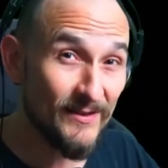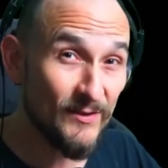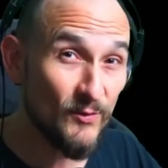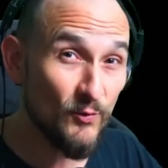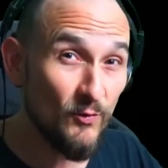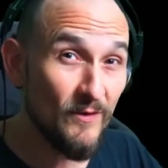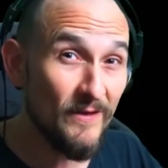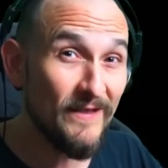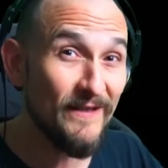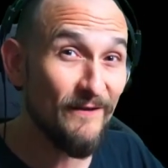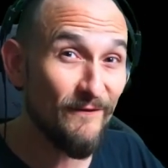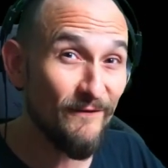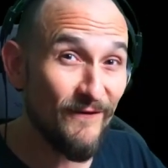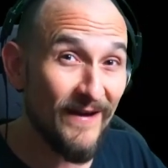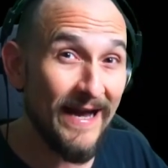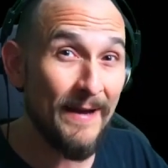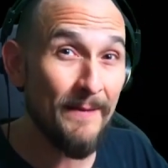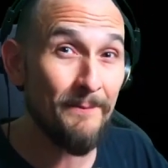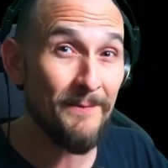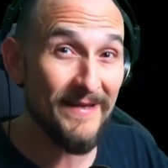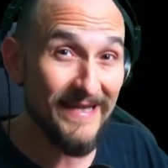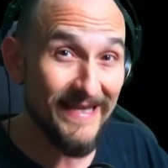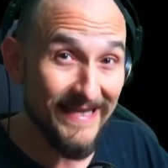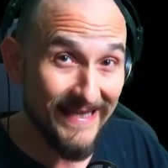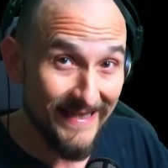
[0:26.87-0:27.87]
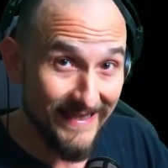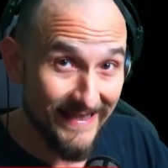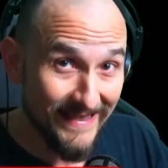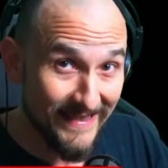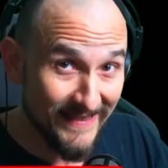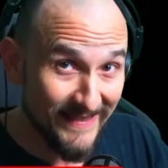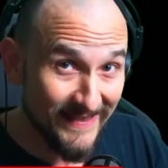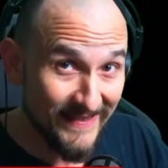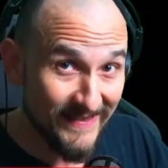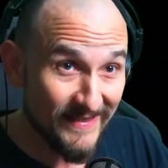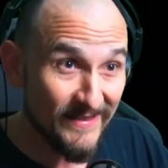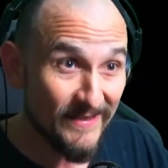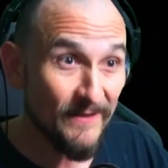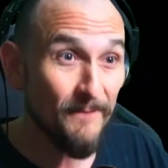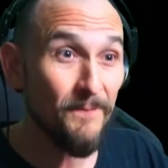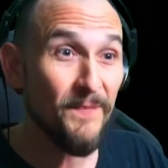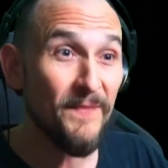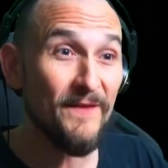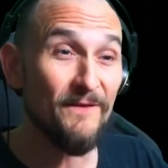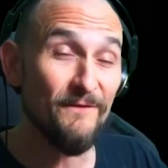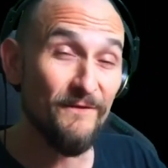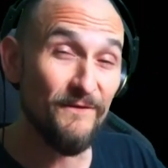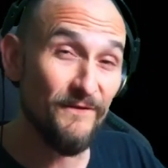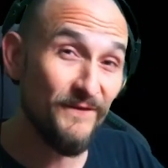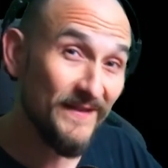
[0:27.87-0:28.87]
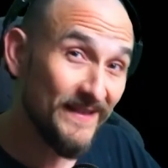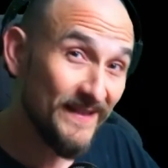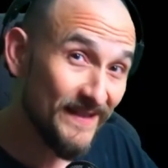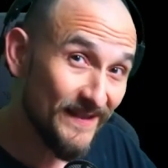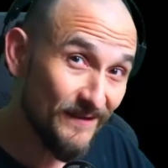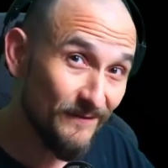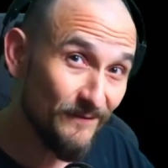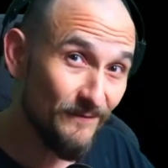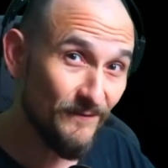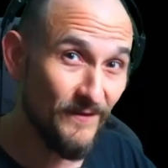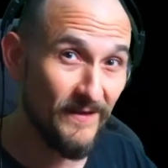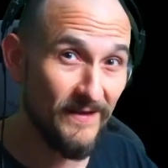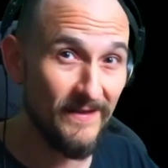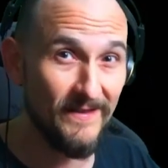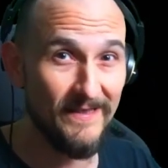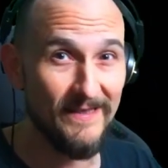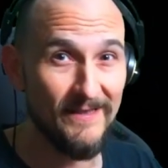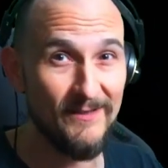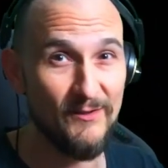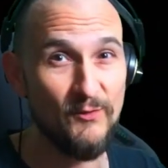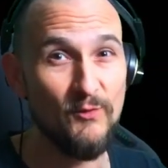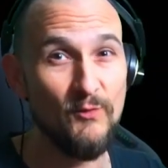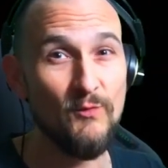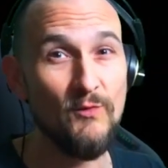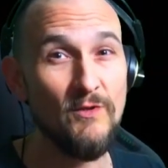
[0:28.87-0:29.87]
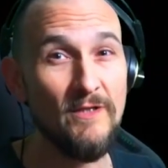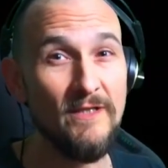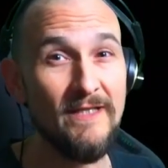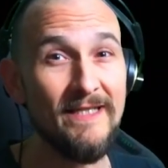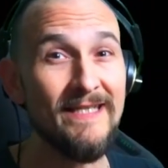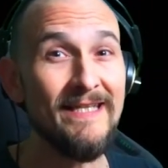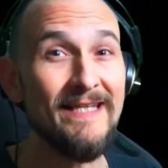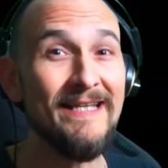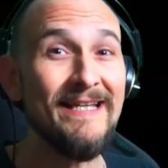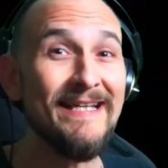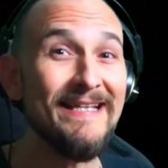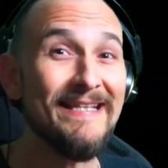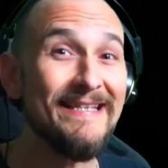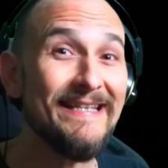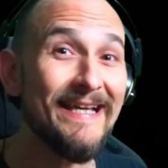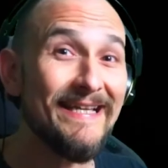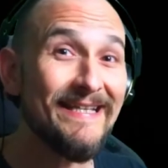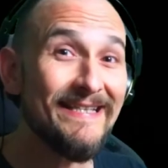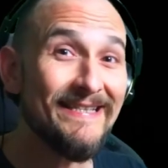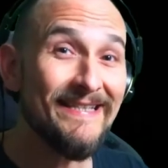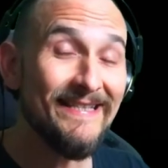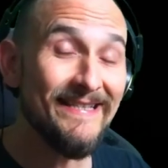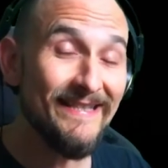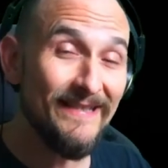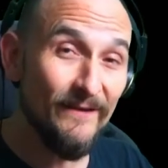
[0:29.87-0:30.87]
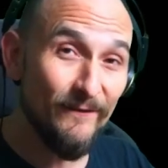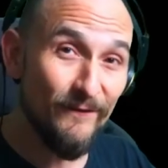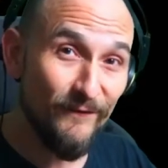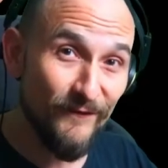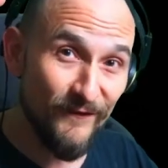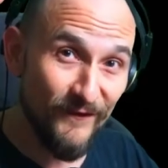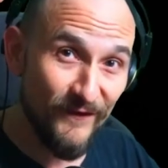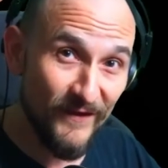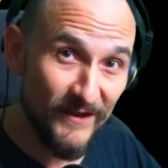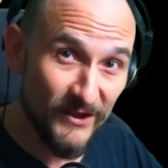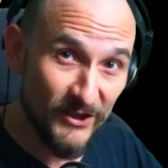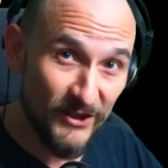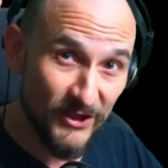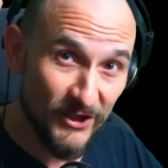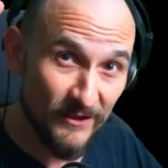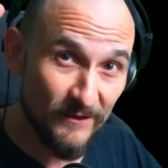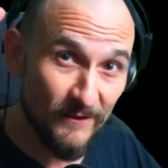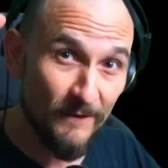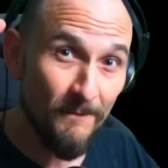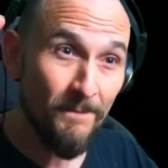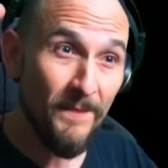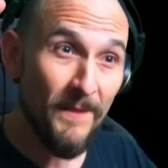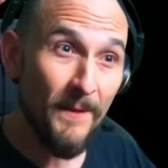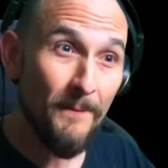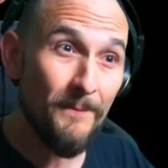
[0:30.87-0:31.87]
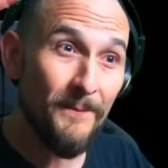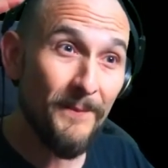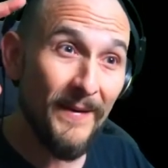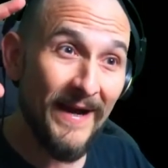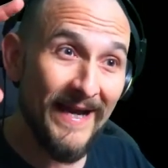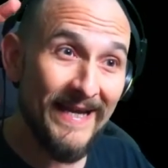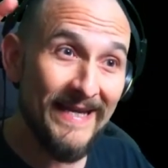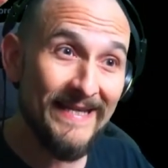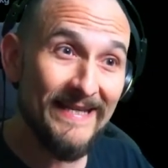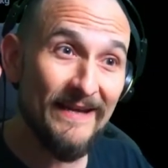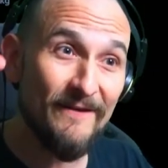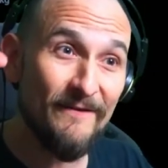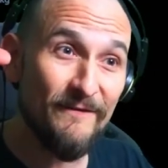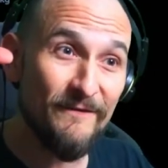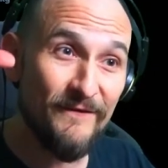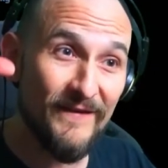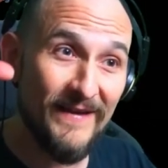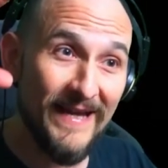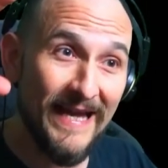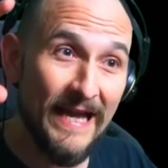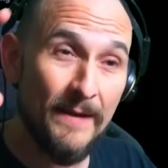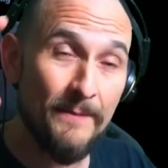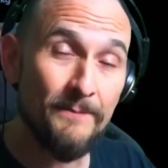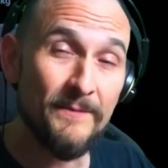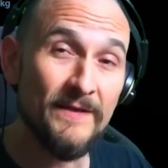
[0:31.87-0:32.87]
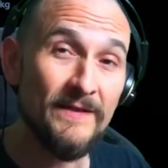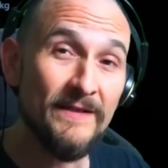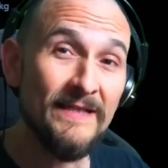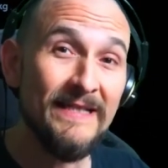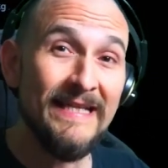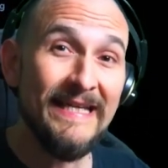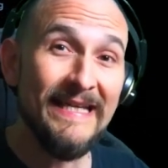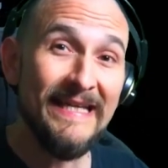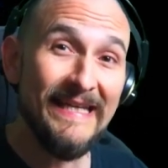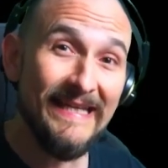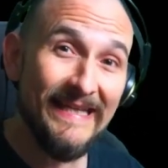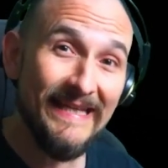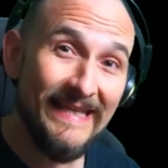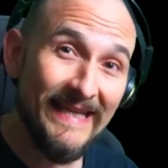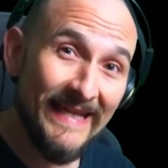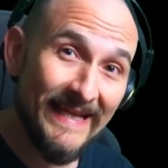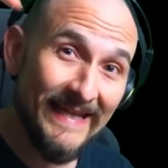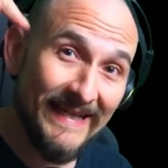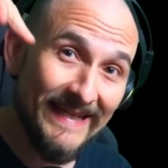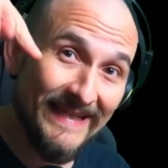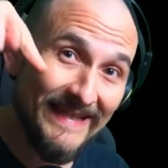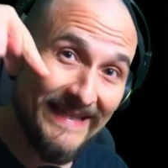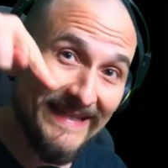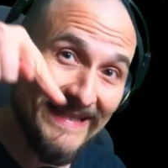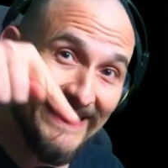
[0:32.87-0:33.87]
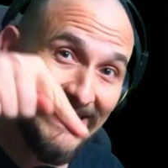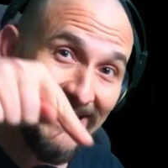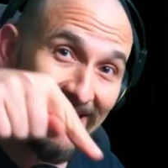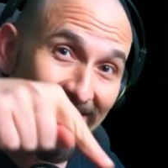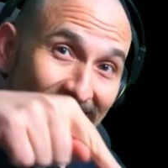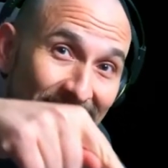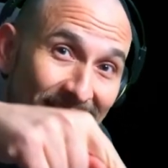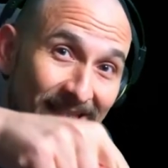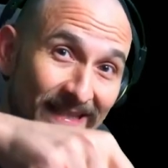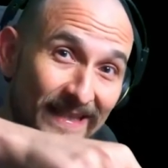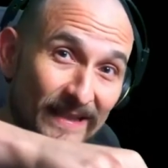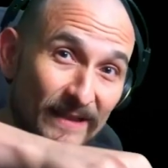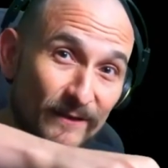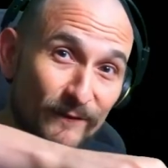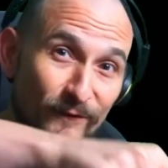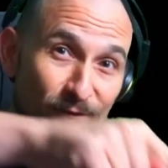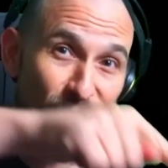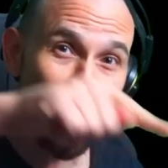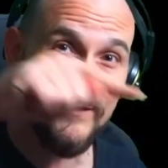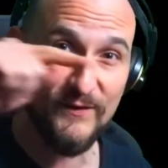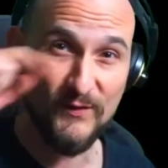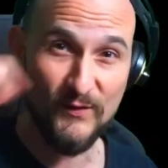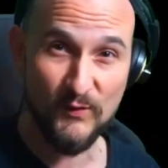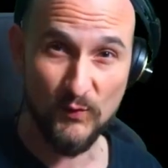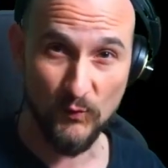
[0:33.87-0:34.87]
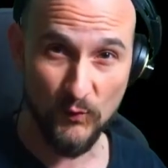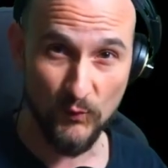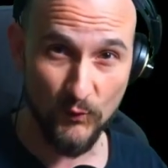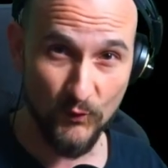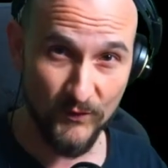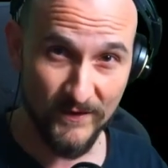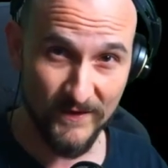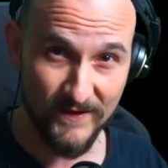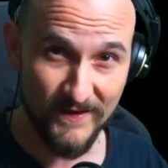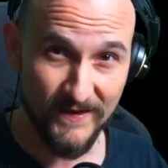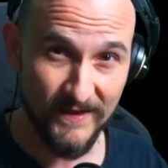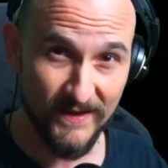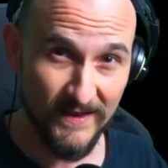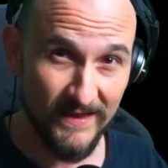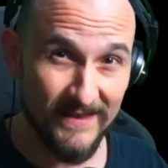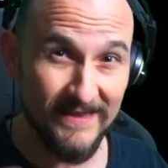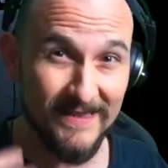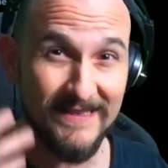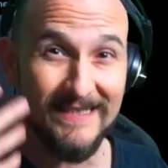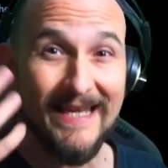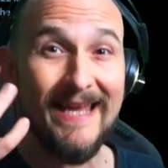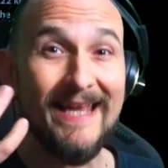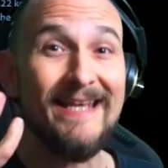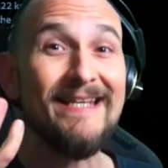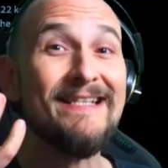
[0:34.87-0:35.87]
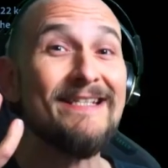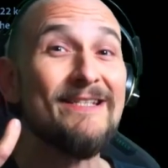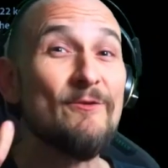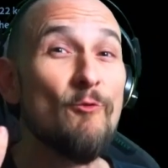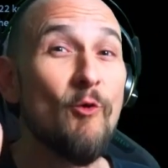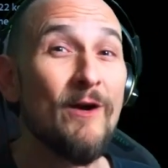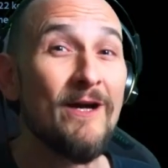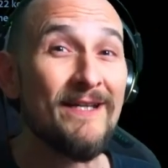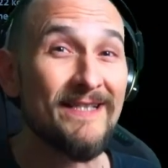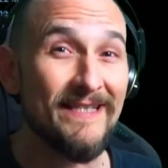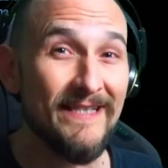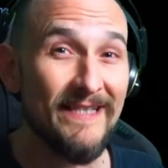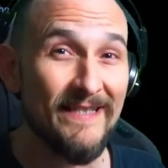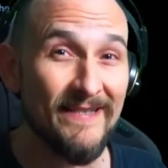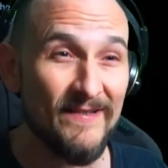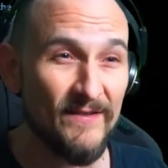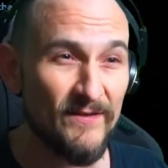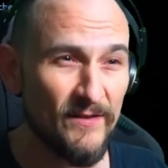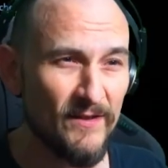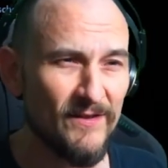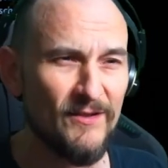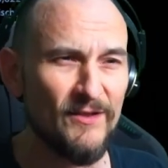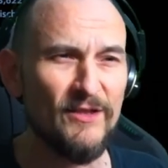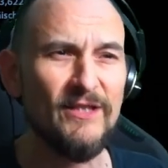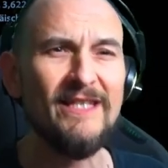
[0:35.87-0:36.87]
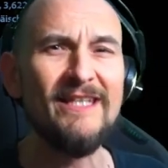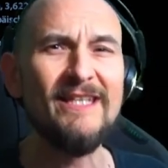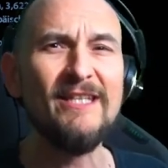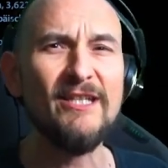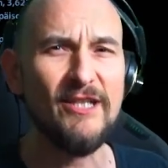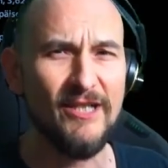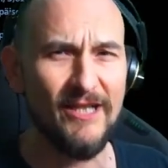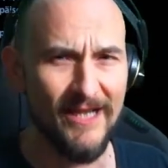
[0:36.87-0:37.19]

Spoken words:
Since it is warm, of course, we know that the fish in the heat rather move back into the deep, because there it is not quite so warm. Nobody likes it either when it's way too warm.